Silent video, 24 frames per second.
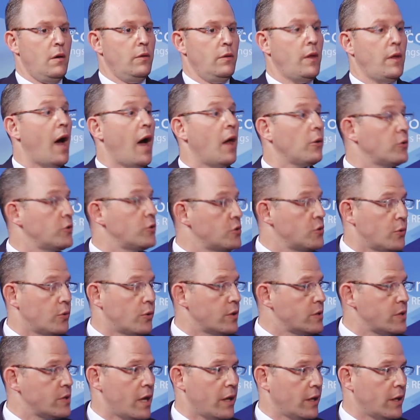dollar
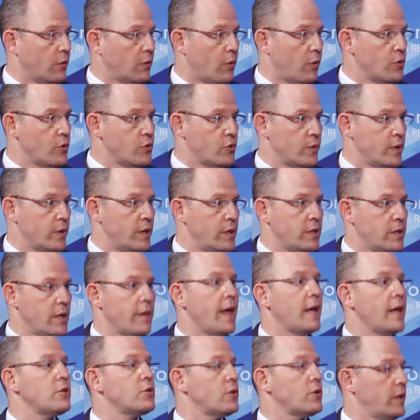stores selling groceries, and
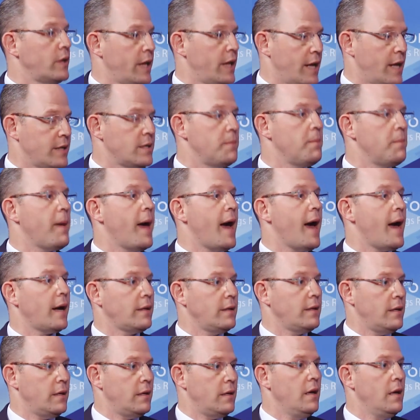that certainly has
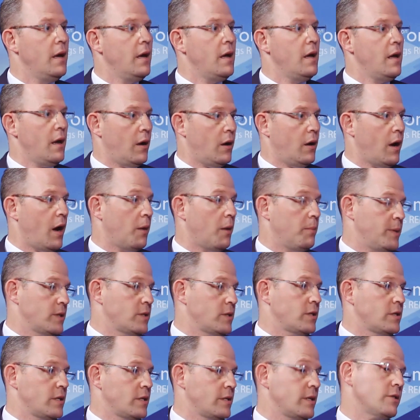impacted our
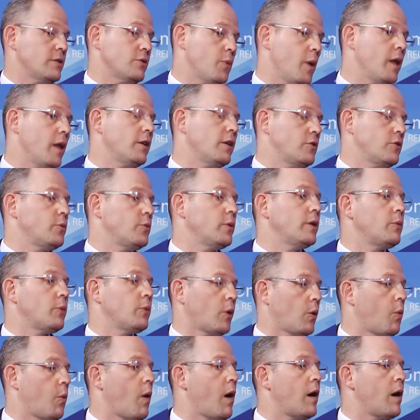businesses as well. And it's really
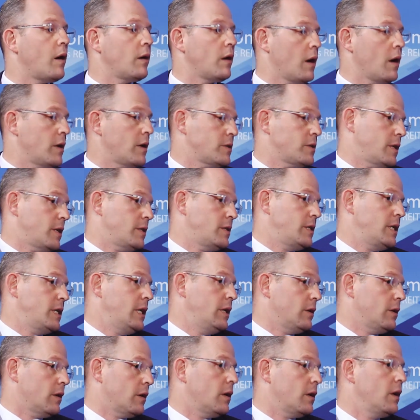required us at
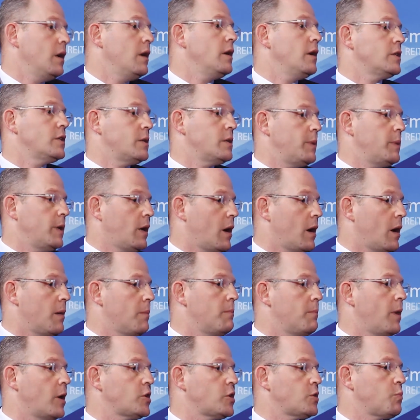Cedar to
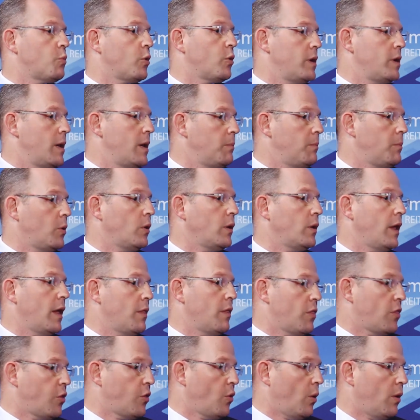become much more nimble
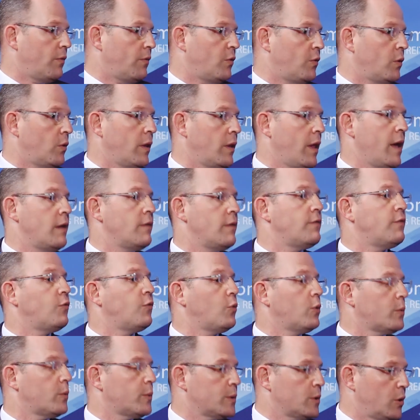and thoughtful and
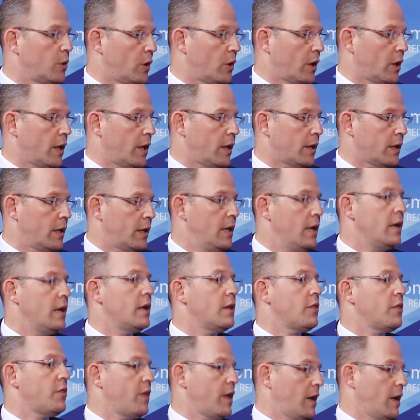forward-looking
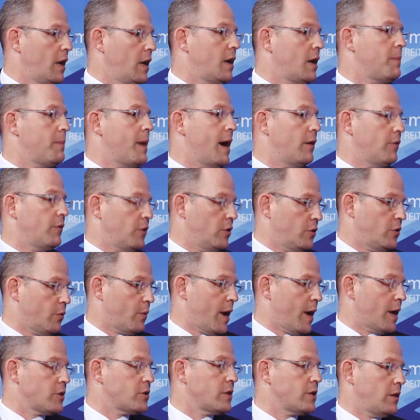in thinking about the
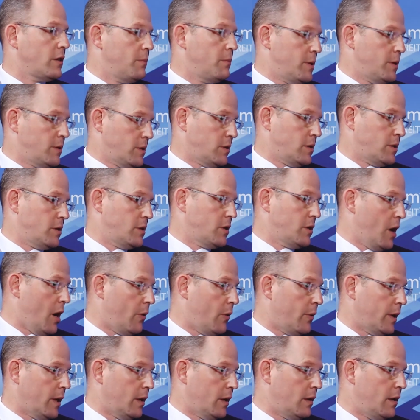direction that the business is
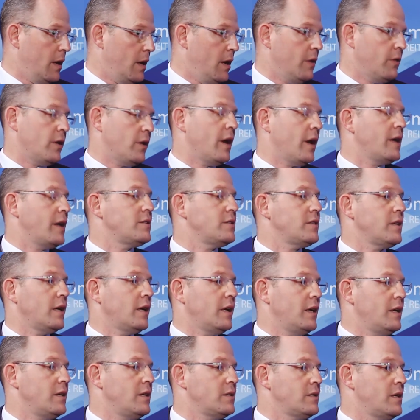going in. The nice thing
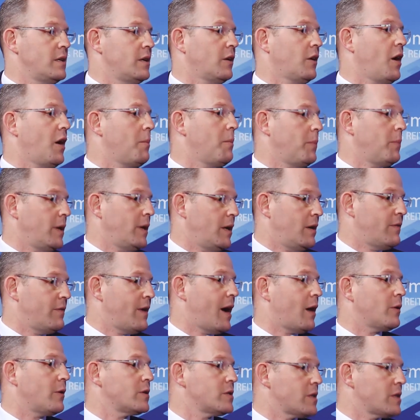is, in a company of
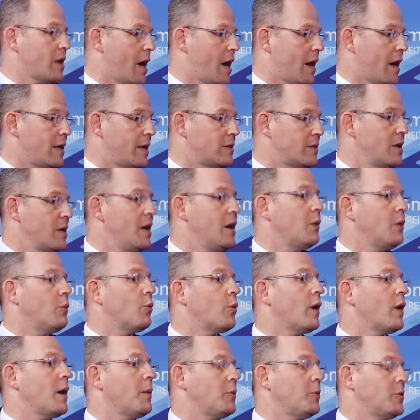our size,
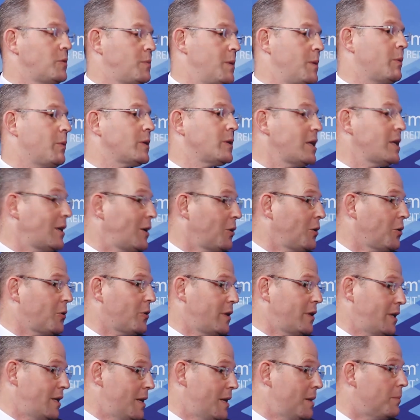we're able to be
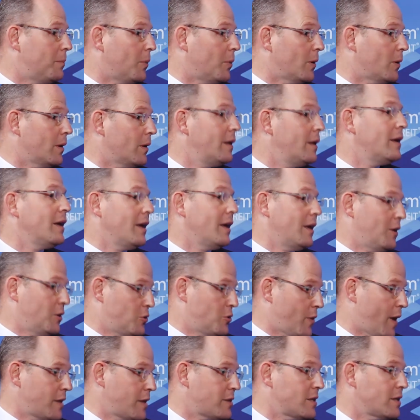particularly nimble in
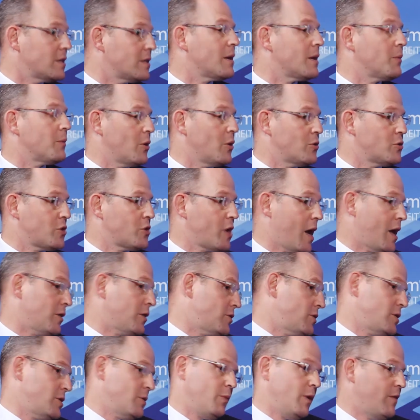addressing some of those
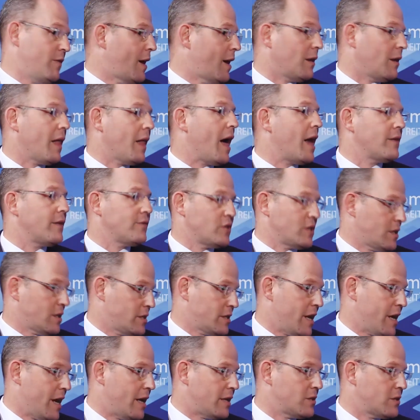challenges, and we've had a lot of
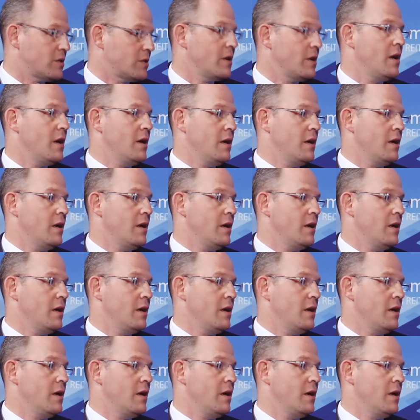success